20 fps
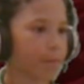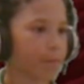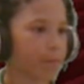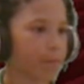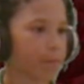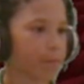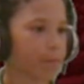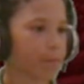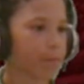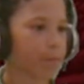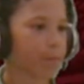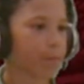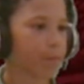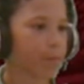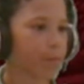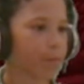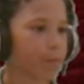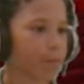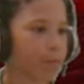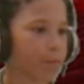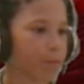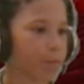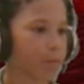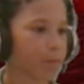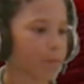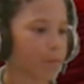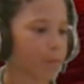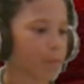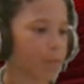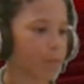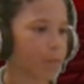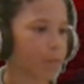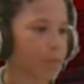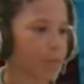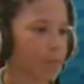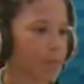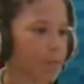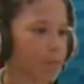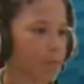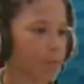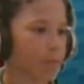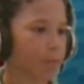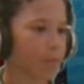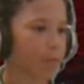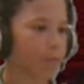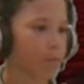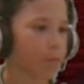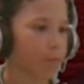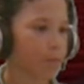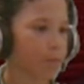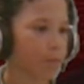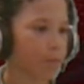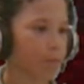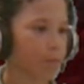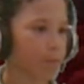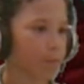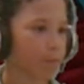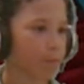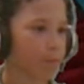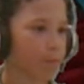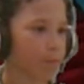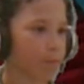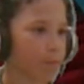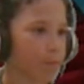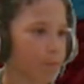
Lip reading: Nobody speaks.